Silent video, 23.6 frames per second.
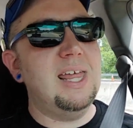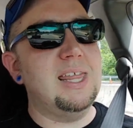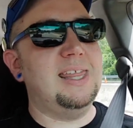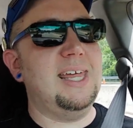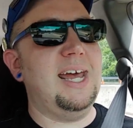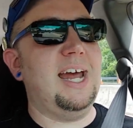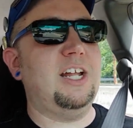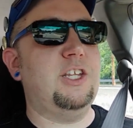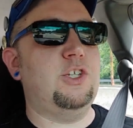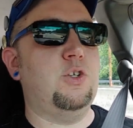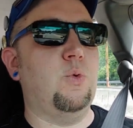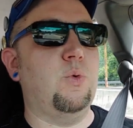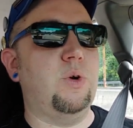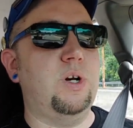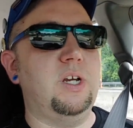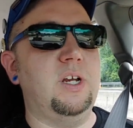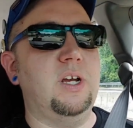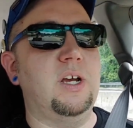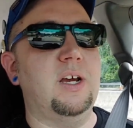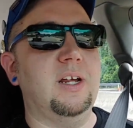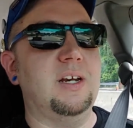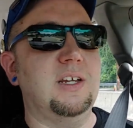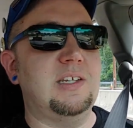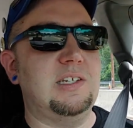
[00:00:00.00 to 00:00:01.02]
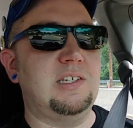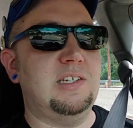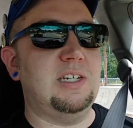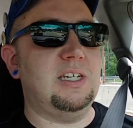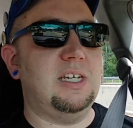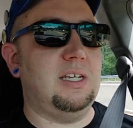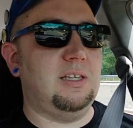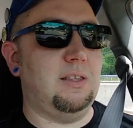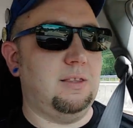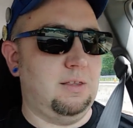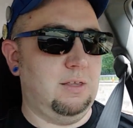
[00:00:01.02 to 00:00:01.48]
That's where you're going to
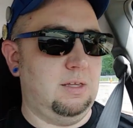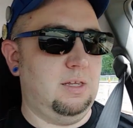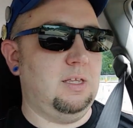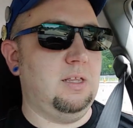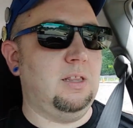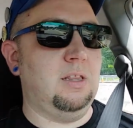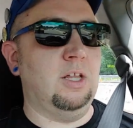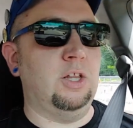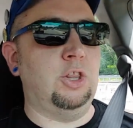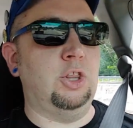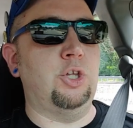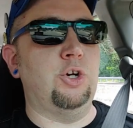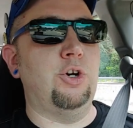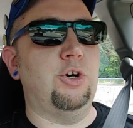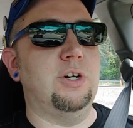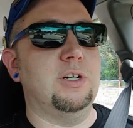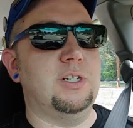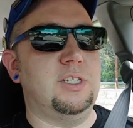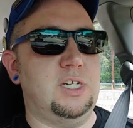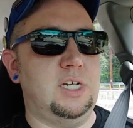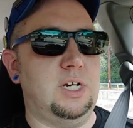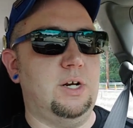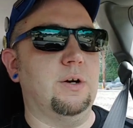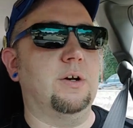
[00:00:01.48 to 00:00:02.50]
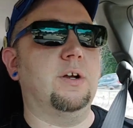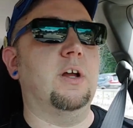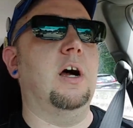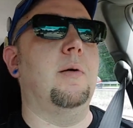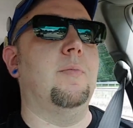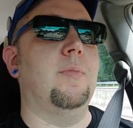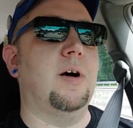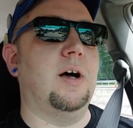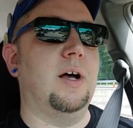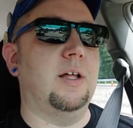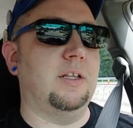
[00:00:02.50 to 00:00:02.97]
see the third tier
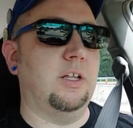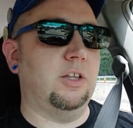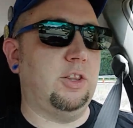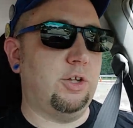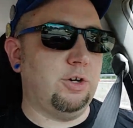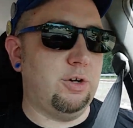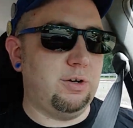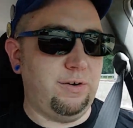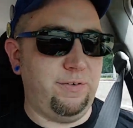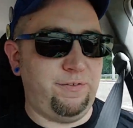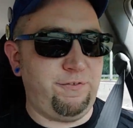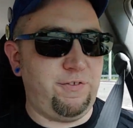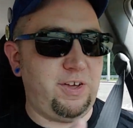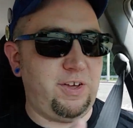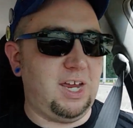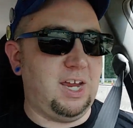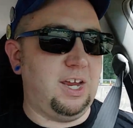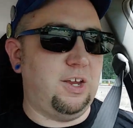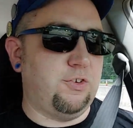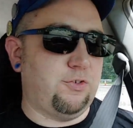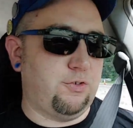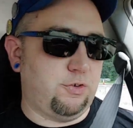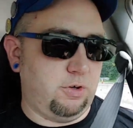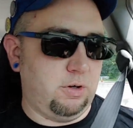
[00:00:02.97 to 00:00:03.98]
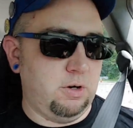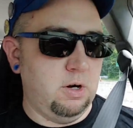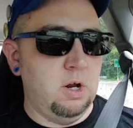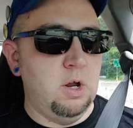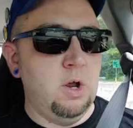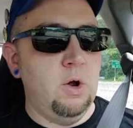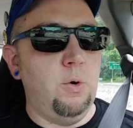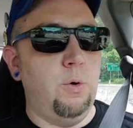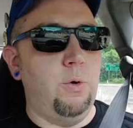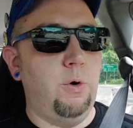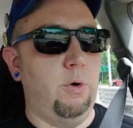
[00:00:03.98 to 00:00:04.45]
come on, the third phase or
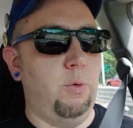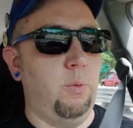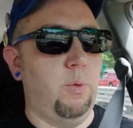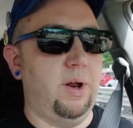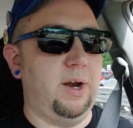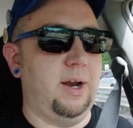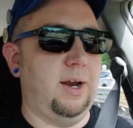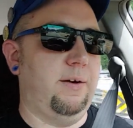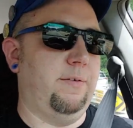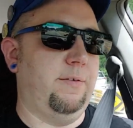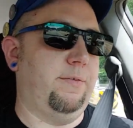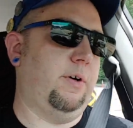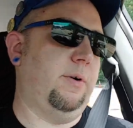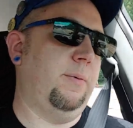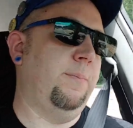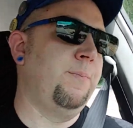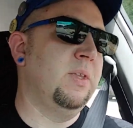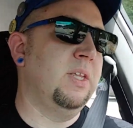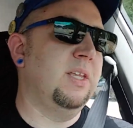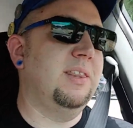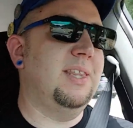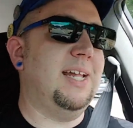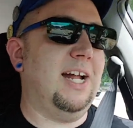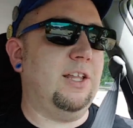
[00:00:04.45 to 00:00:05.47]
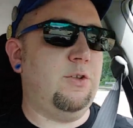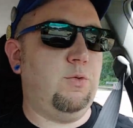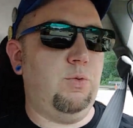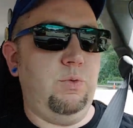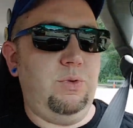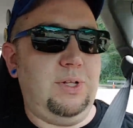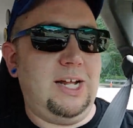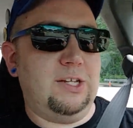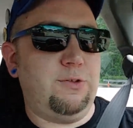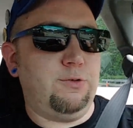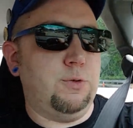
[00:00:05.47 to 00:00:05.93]
whatever. That's
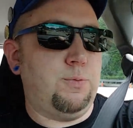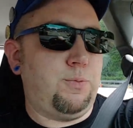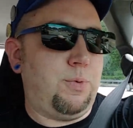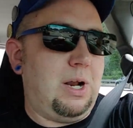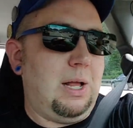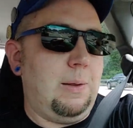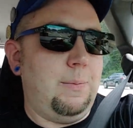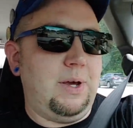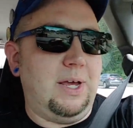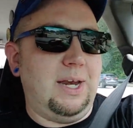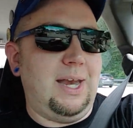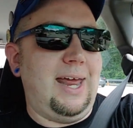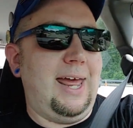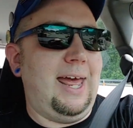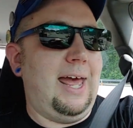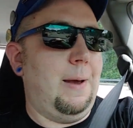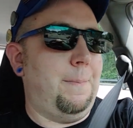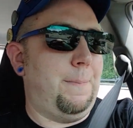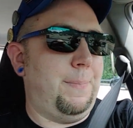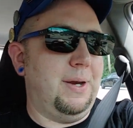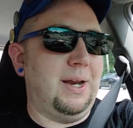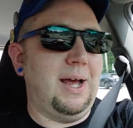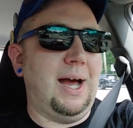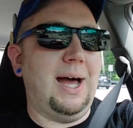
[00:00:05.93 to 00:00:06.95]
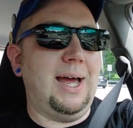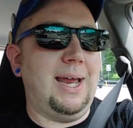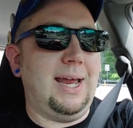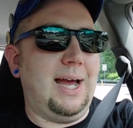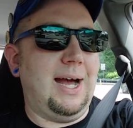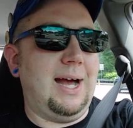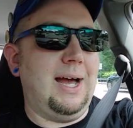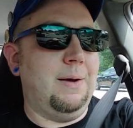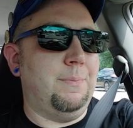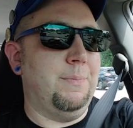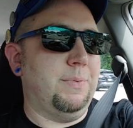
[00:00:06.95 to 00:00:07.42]
what's probably going to happen.
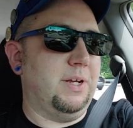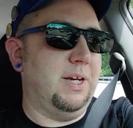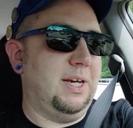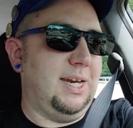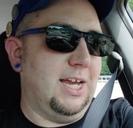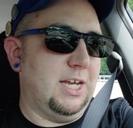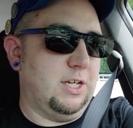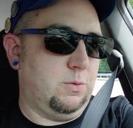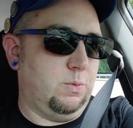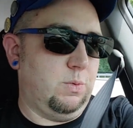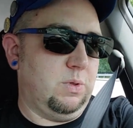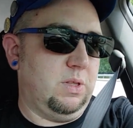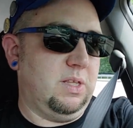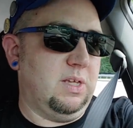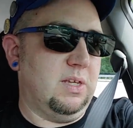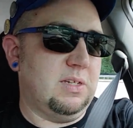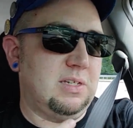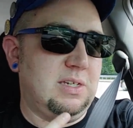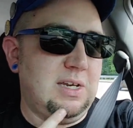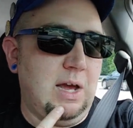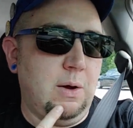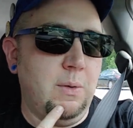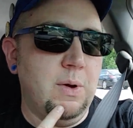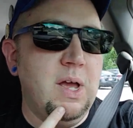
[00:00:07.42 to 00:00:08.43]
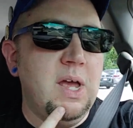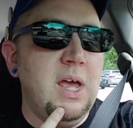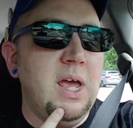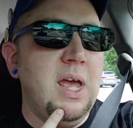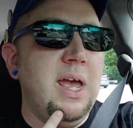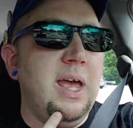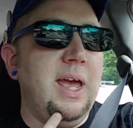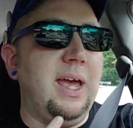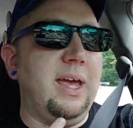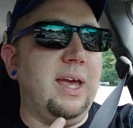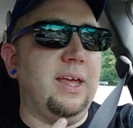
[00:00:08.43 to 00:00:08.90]
I'm going to guess with this. Now,
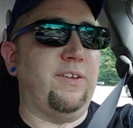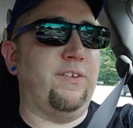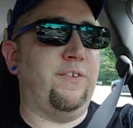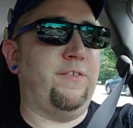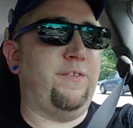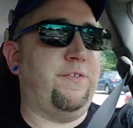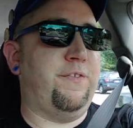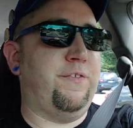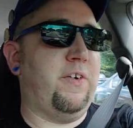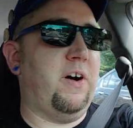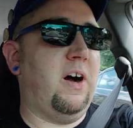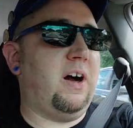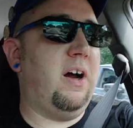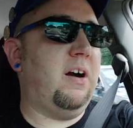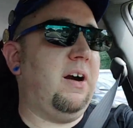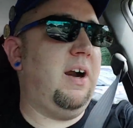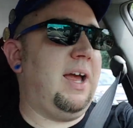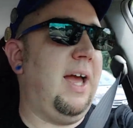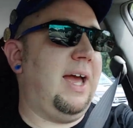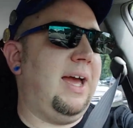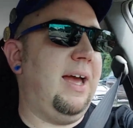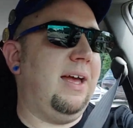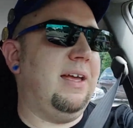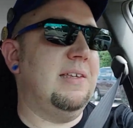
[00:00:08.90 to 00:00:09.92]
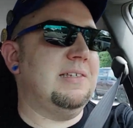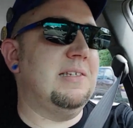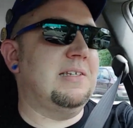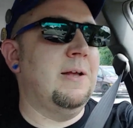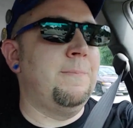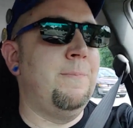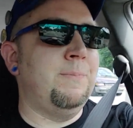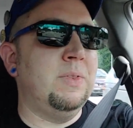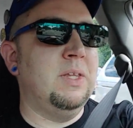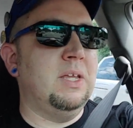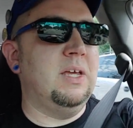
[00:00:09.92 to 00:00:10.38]
as far as
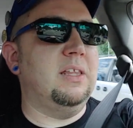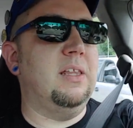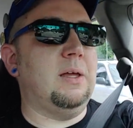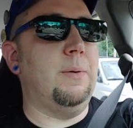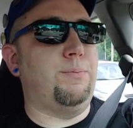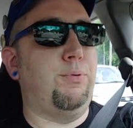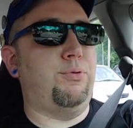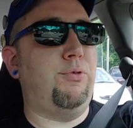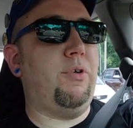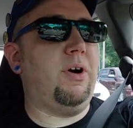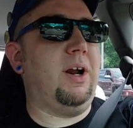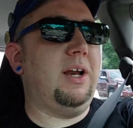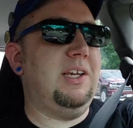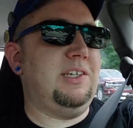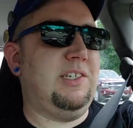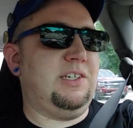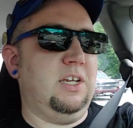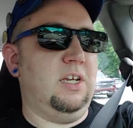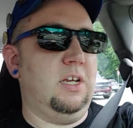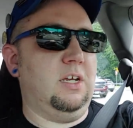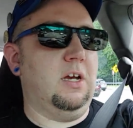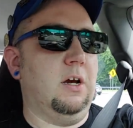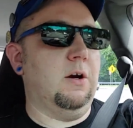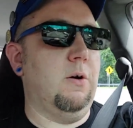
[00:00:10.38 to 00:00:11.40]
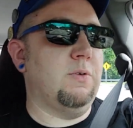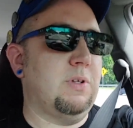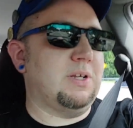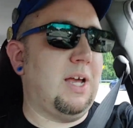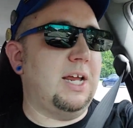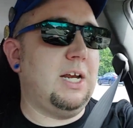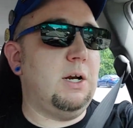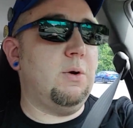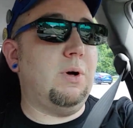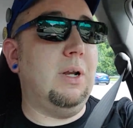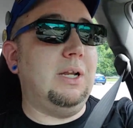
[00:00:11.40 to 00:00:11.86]
the pricing goes,
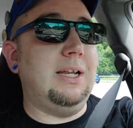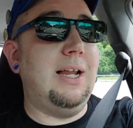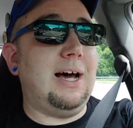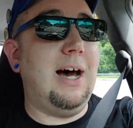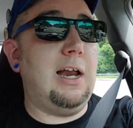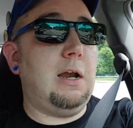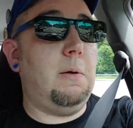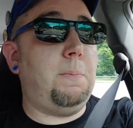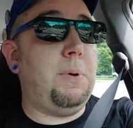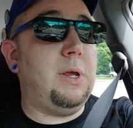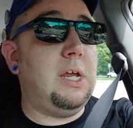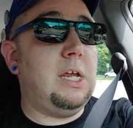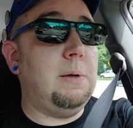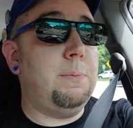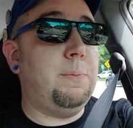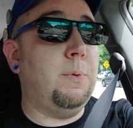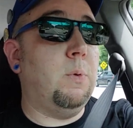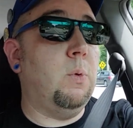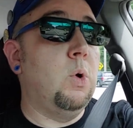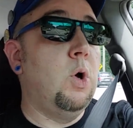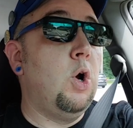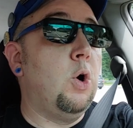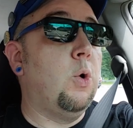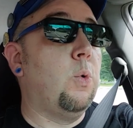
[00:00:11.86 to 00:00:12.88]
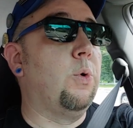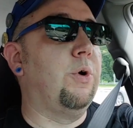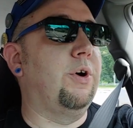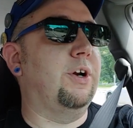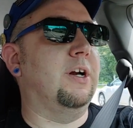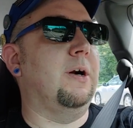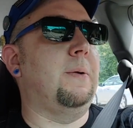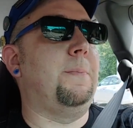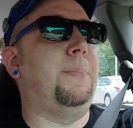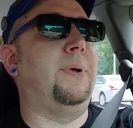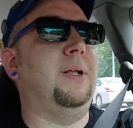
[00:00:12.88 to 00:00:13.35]
I know a lot of people were
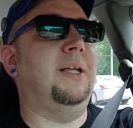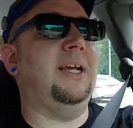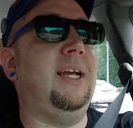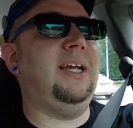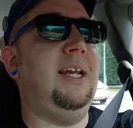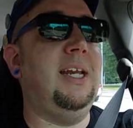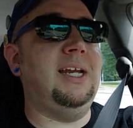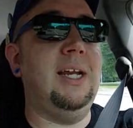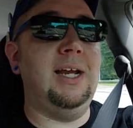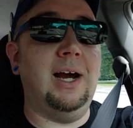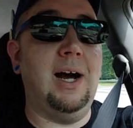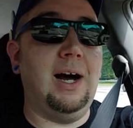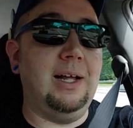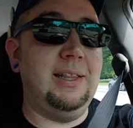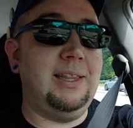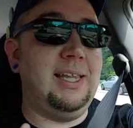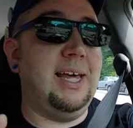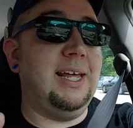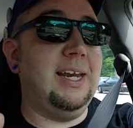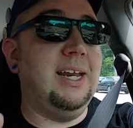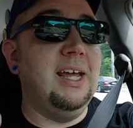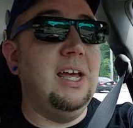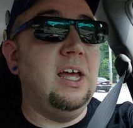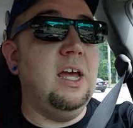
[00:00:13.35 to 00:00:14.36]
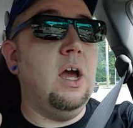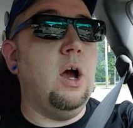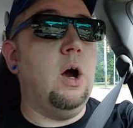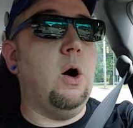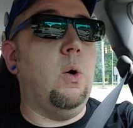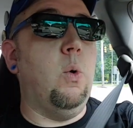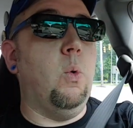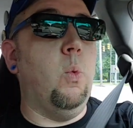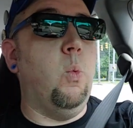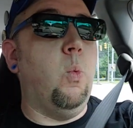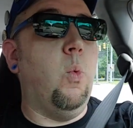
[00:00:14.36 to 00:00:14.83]
complaining that
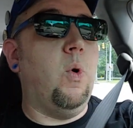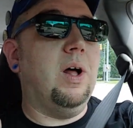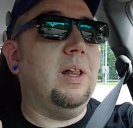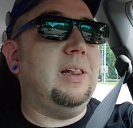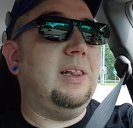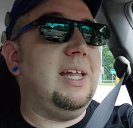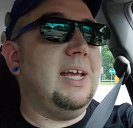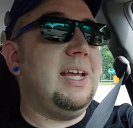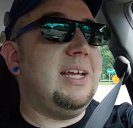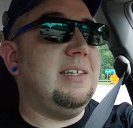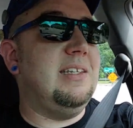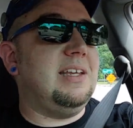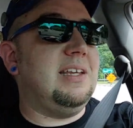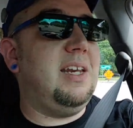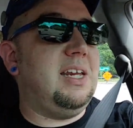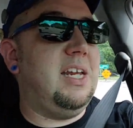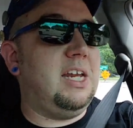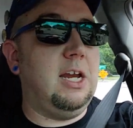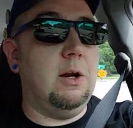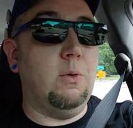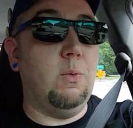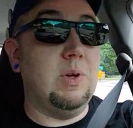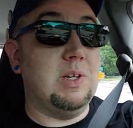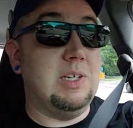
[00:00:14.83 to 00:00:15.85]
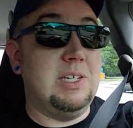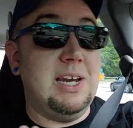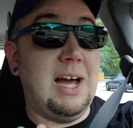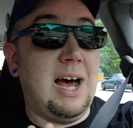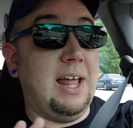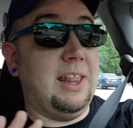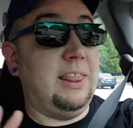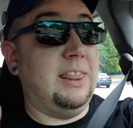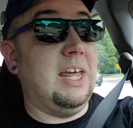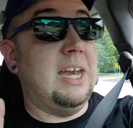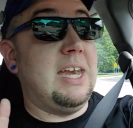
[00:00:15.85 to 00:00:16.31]
what they did here was
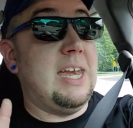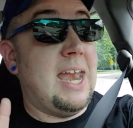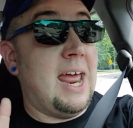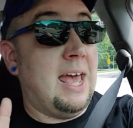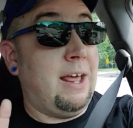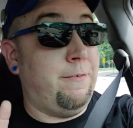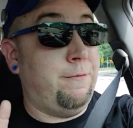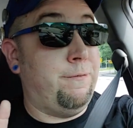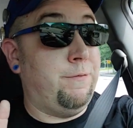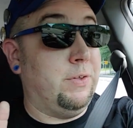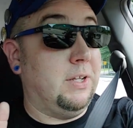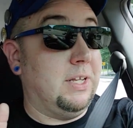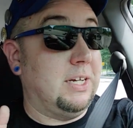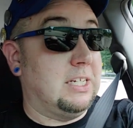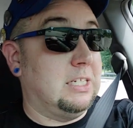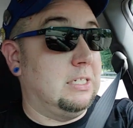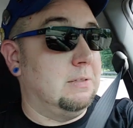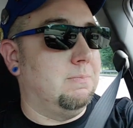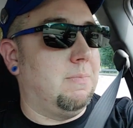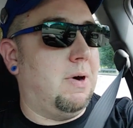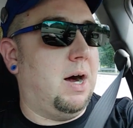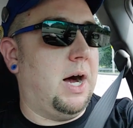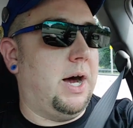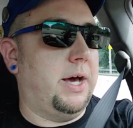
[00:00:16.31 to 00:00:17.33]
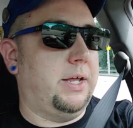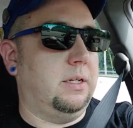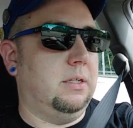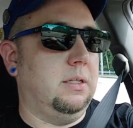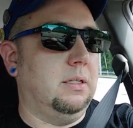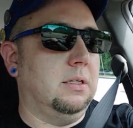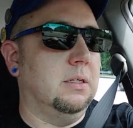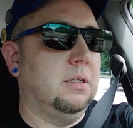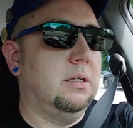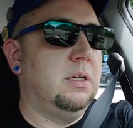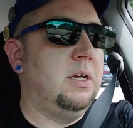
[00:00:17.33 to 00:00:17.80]
not the Netflix
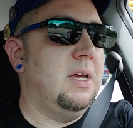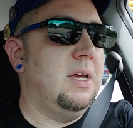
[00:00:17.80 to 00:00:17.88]
model.